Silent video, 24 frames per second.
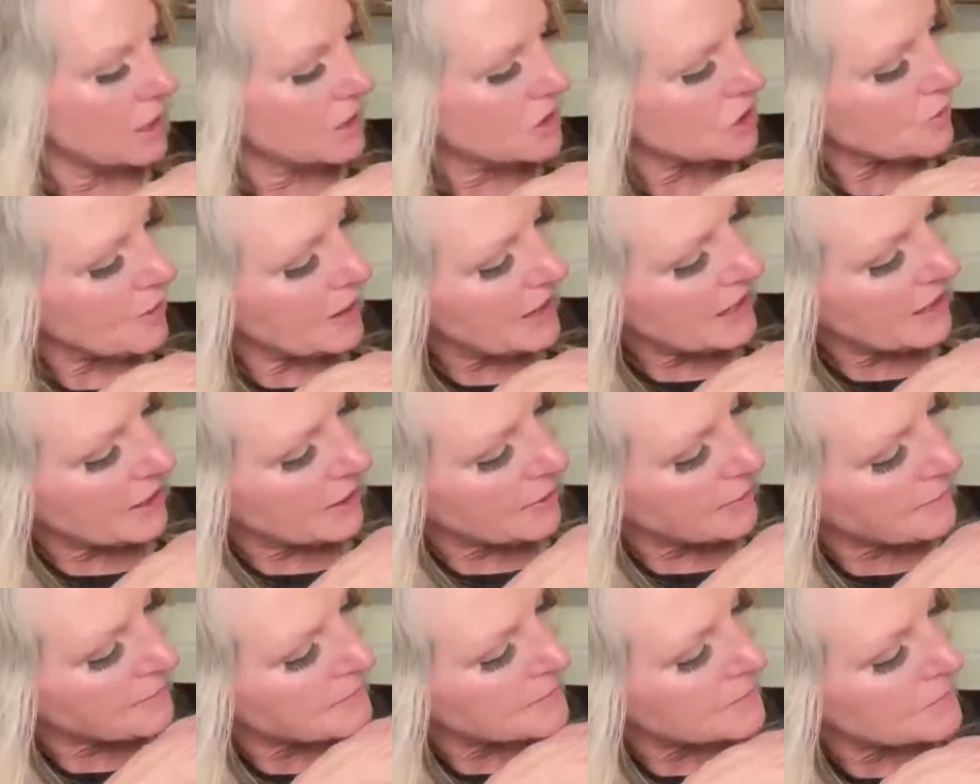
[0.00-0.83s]
So right
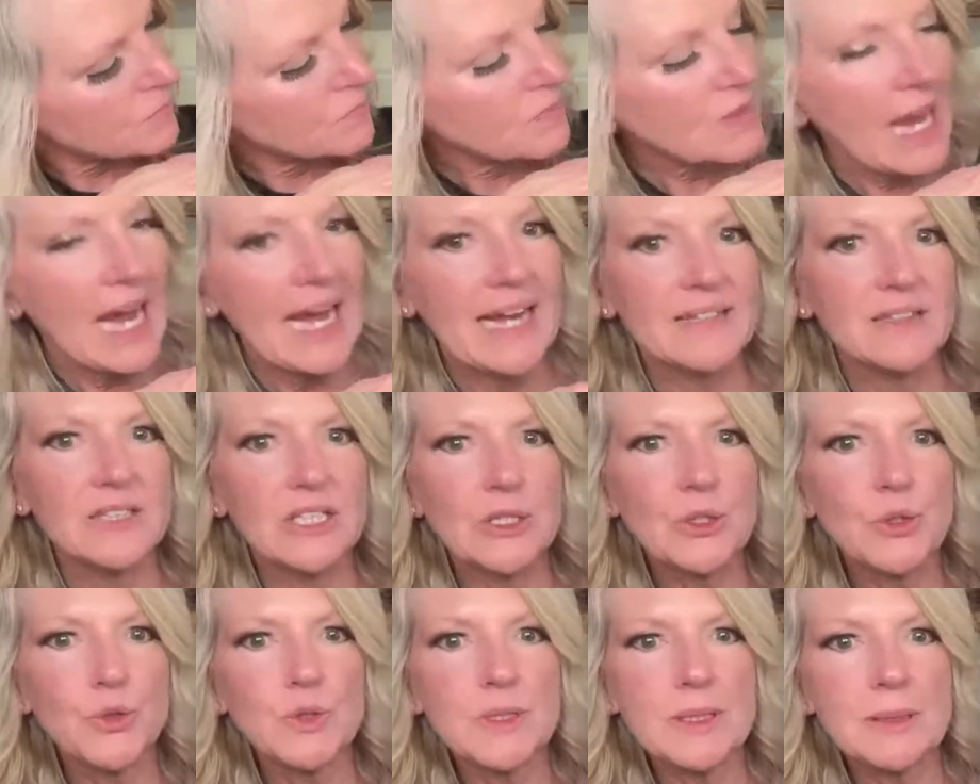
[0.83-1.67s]
here, I
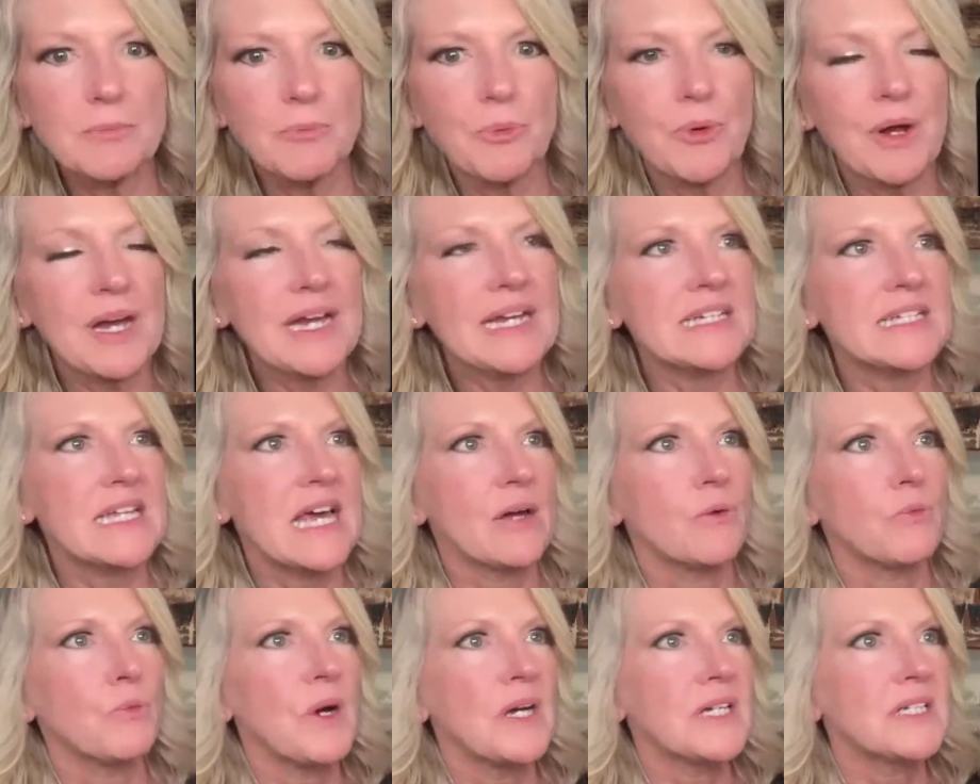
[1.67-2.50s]
literally break
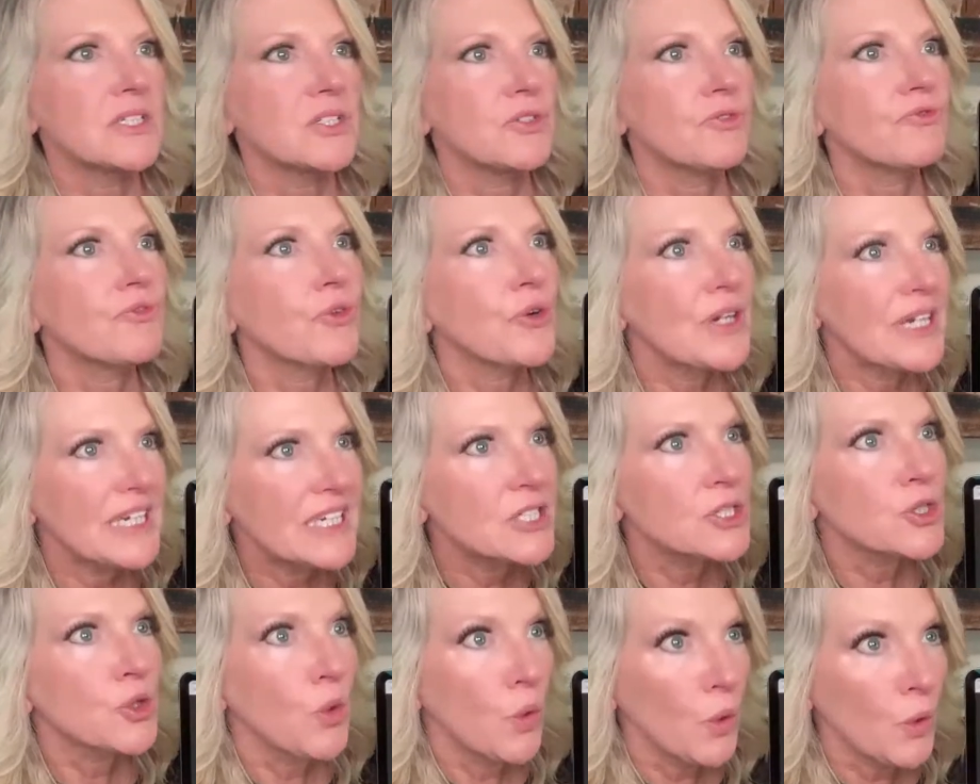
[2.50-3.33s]
down what for
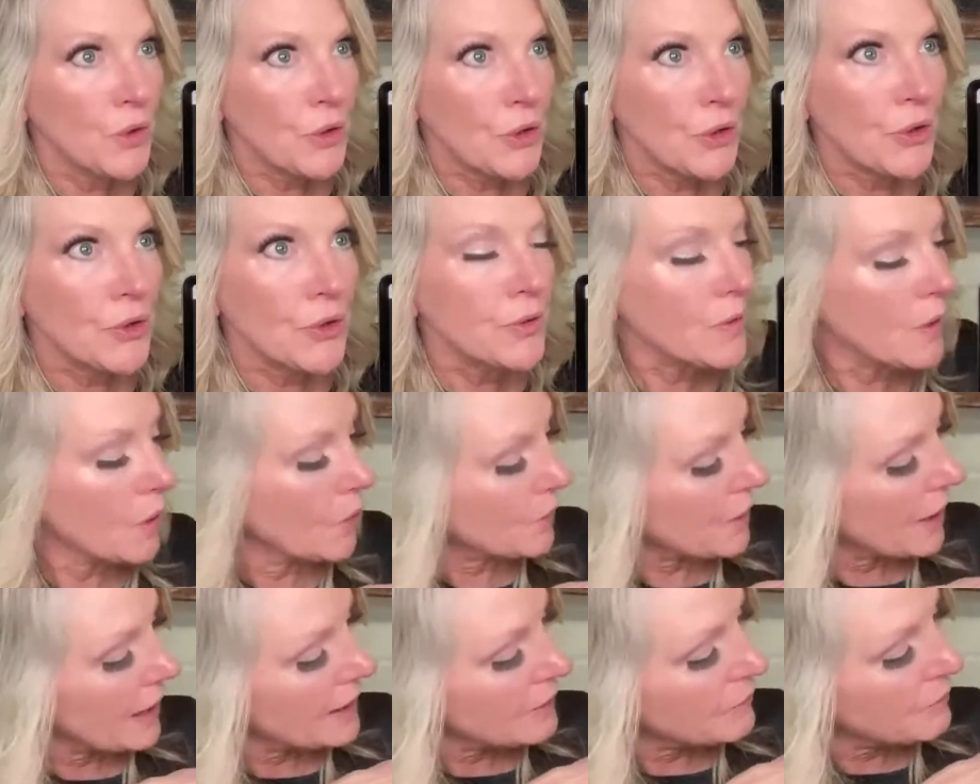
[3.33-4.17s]
each quarter.
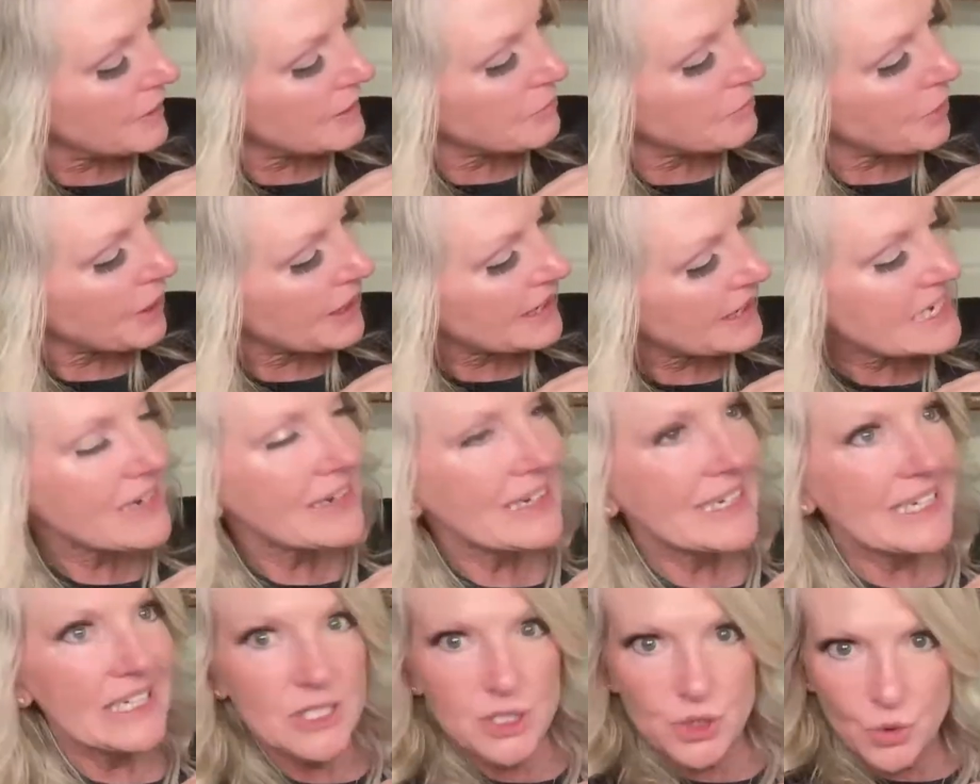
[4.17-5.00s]
Okay, we break
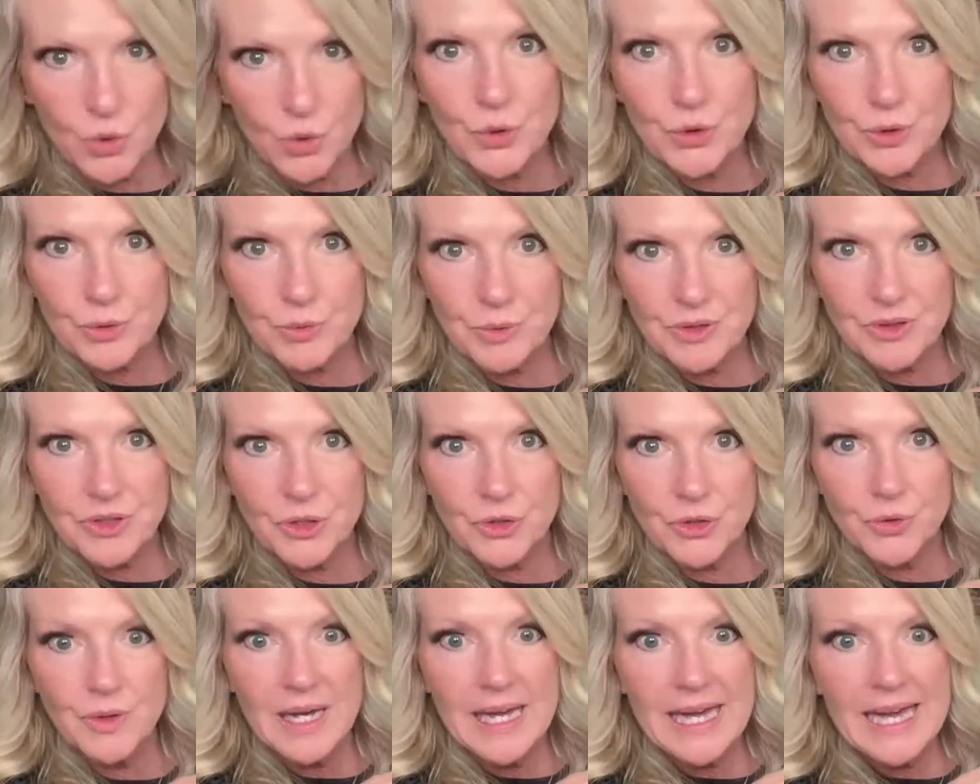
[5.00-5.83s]
down each quarter with
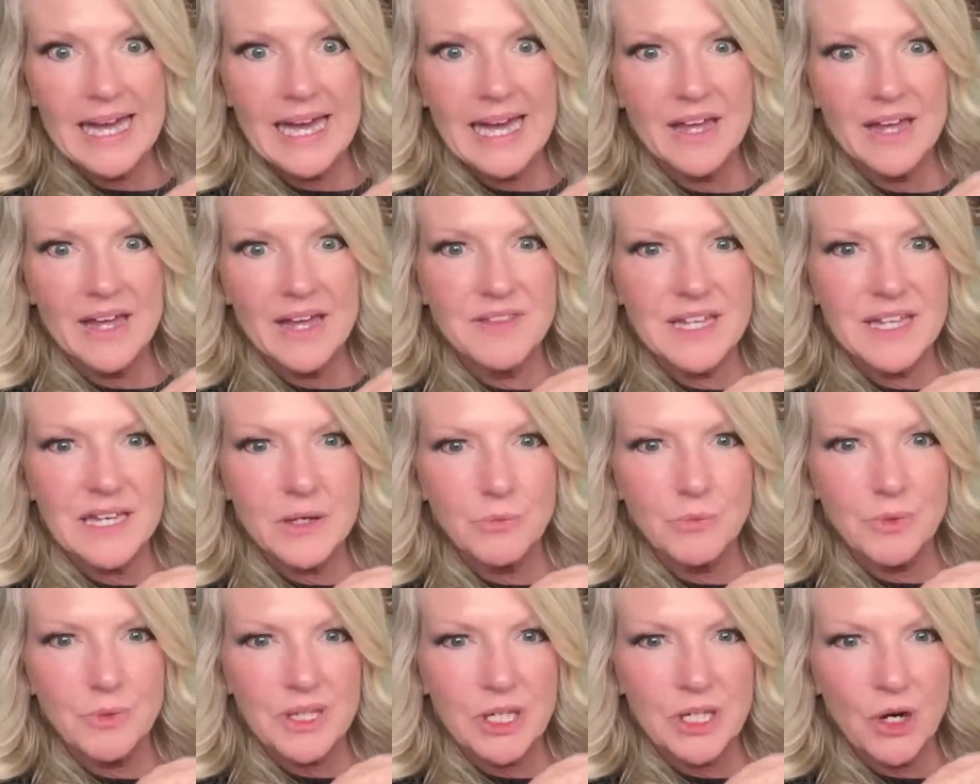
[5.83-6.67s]
you, and
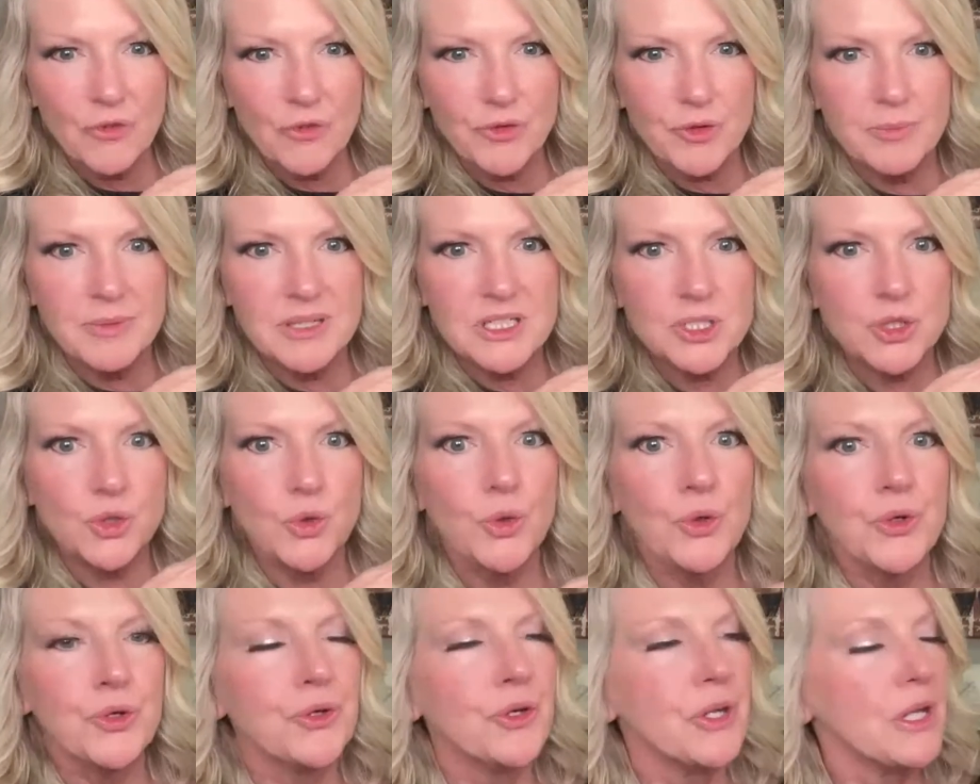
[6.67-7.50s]
then we go from each
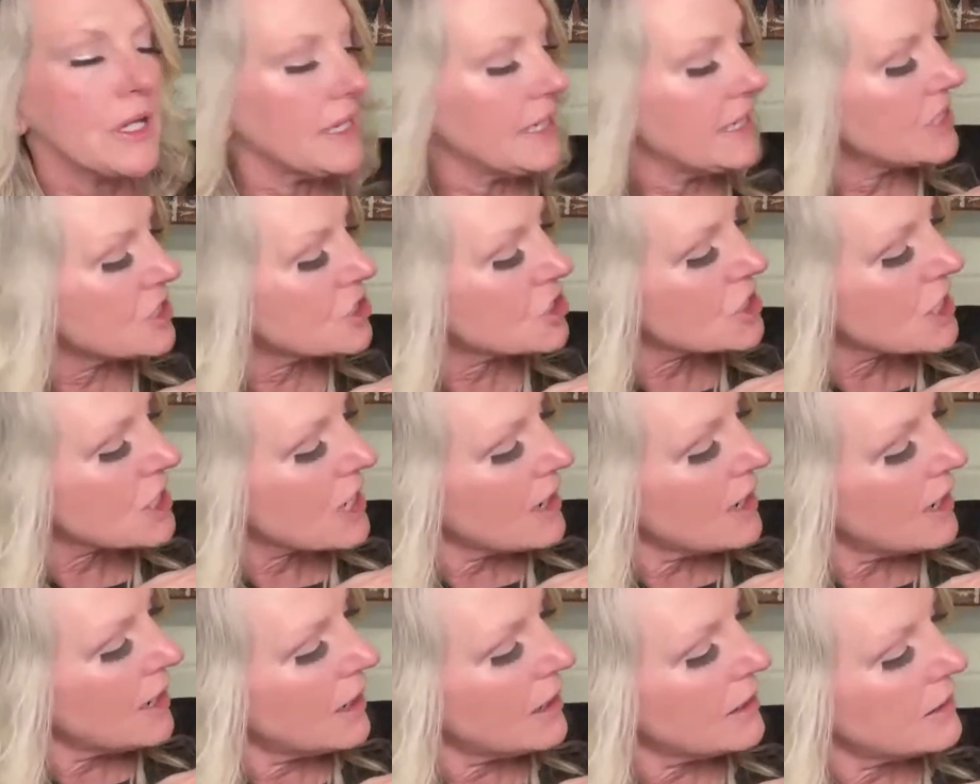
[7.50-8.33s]
quarter to each
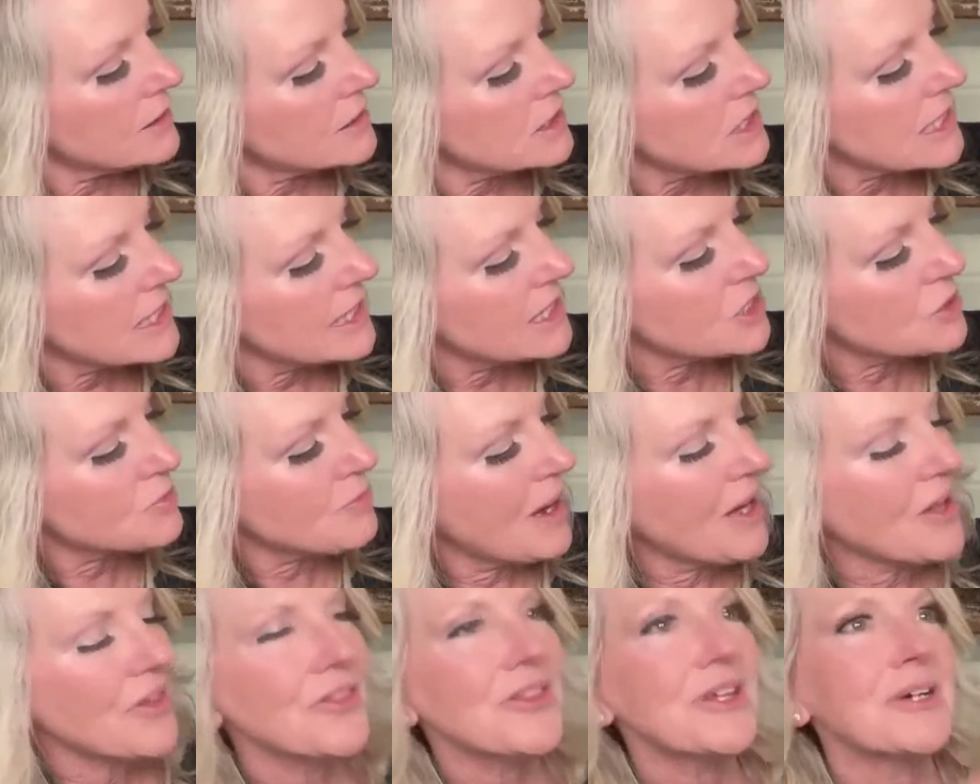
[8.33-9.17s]

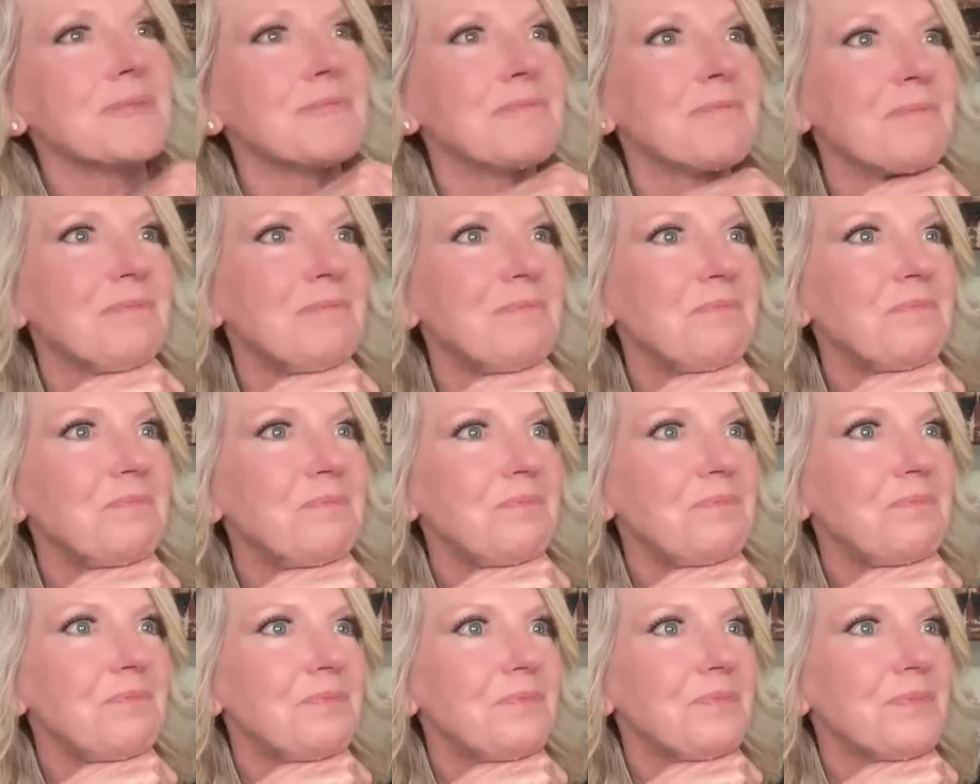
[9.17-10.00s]
month.
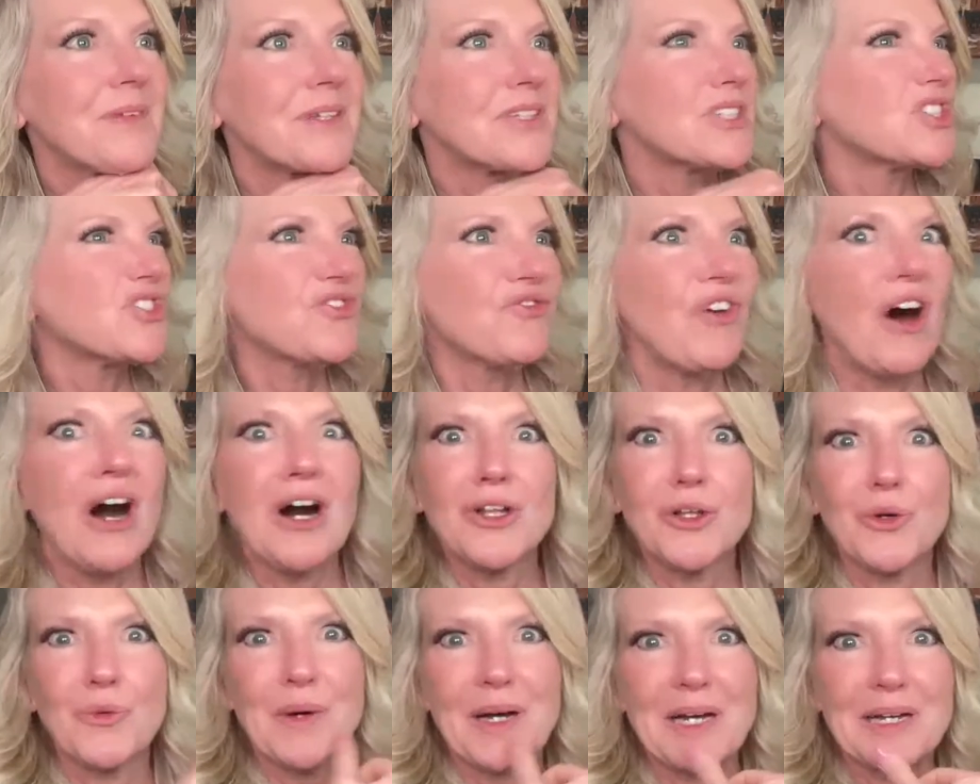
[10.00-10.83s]
Just
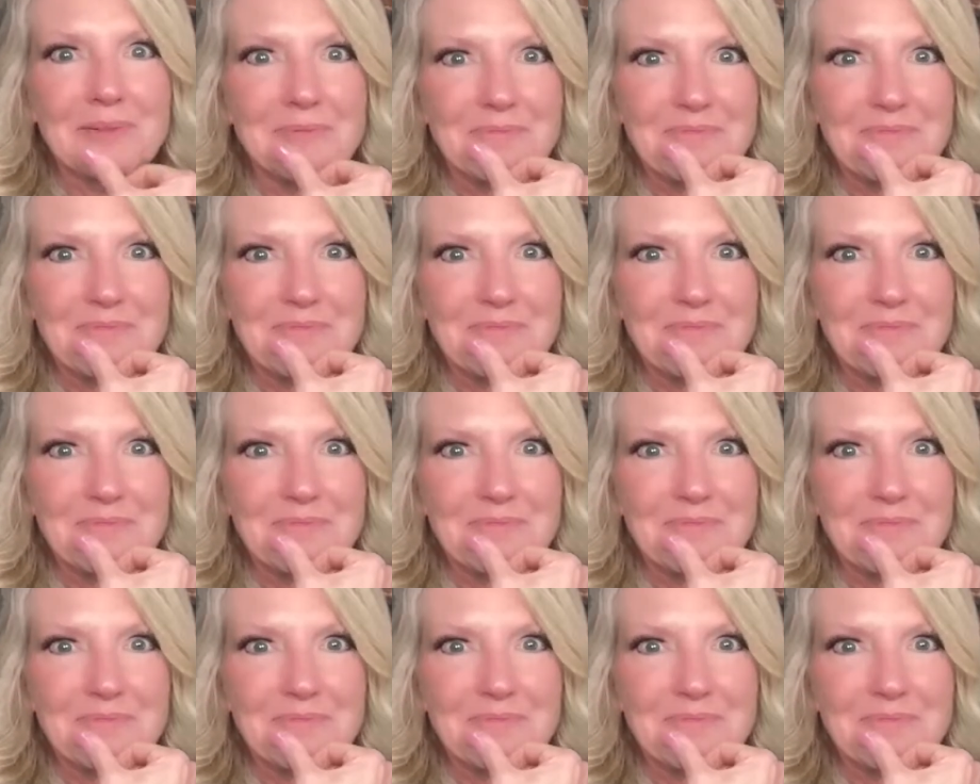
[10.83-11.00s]
follow it.